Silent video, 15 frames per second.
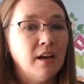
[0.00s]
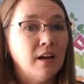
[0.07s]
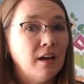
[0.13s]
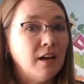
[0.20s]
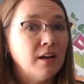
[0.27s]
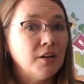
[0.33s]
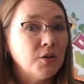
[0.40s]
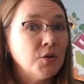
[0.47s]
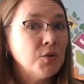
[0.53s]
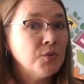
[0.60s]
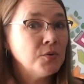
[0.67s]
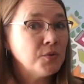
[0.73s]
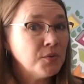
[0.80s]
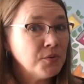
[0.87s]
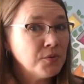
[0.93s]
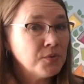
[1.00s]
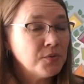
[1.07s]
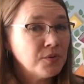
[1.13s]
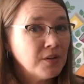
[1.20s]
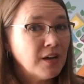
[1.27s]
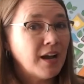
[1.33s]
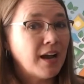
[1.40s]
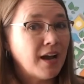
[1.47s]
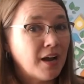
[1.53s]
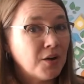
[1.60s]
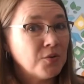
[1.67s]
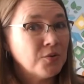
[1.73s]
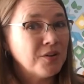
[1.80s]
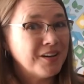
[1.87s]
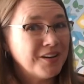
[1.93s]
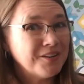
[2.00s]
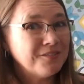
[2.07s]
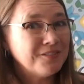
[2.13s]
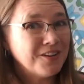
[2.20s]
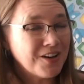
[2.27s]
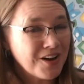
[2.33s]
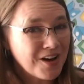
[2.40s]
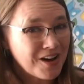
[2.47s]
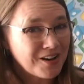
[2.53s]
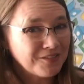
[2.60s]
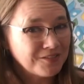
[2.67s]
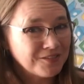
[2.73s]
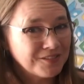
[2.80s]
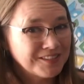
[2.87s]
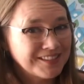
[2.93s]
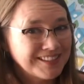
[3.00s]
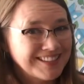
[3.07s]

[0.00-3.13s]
ah, oh oo, ow, off, off.